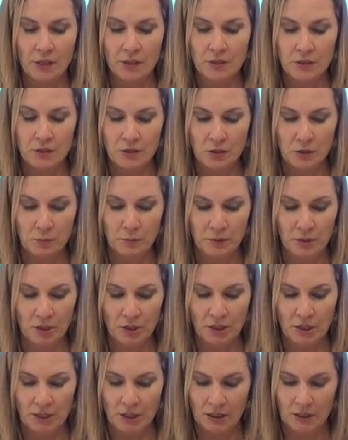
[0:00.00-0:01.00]

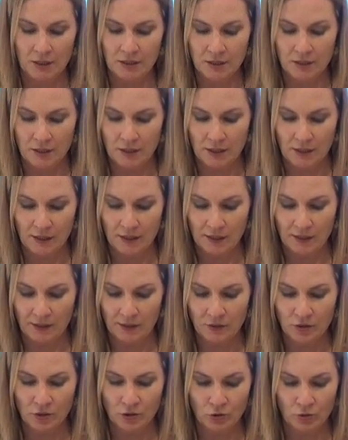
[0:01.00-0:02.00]
Super easy
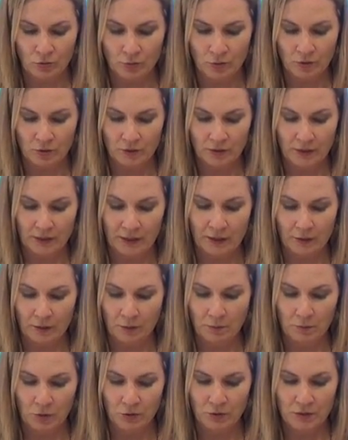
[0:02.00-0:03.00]
as usual, like
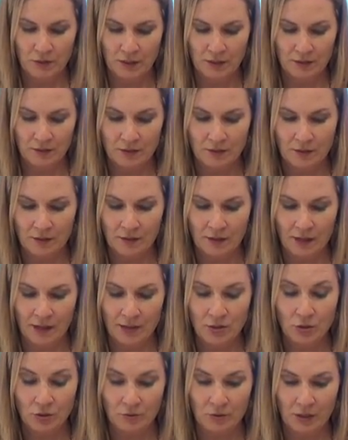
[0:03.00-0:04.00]
most things
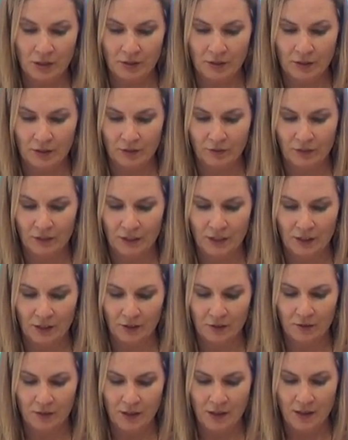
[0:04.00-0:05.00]
I do here on the
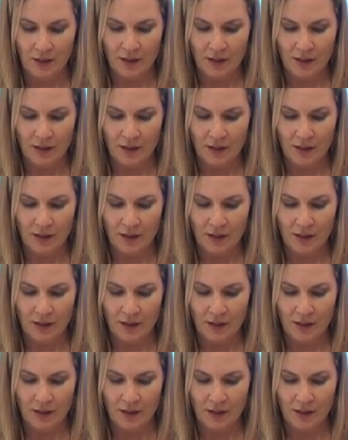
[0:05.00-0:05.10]
video.